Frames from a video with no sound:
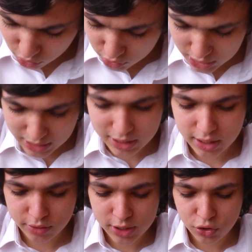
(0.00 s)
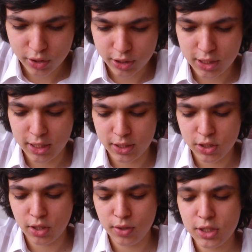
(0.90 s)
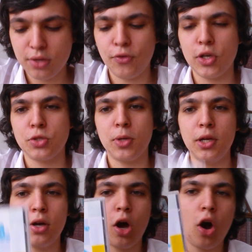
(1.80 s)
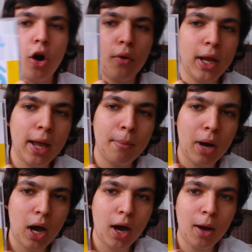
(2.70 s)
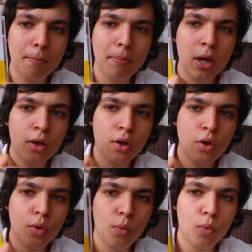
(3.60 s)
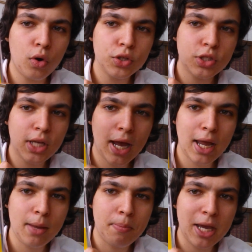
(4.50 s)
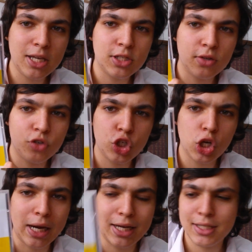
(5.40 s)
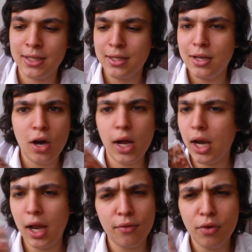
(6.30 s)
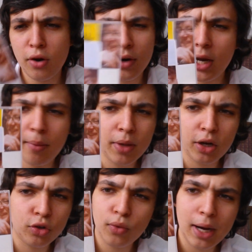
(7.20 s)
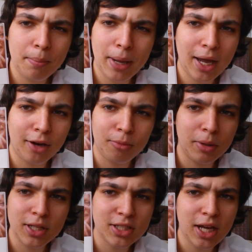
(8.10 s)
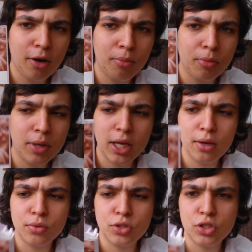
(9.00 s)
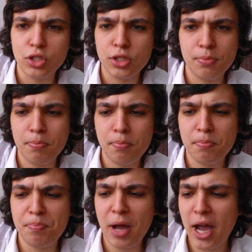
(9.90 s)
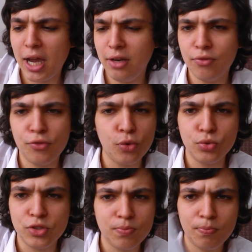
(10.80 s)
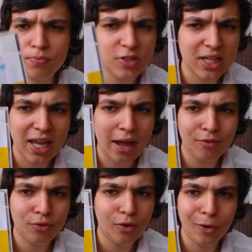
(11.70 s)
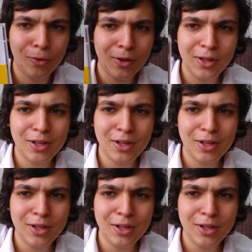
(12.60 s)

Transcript: 2 CDs I was interested in. So here's the first one. R.E.M. Up. What a piece of shite. I love R.E.M. They're a great band. But this album here was just painful to get through.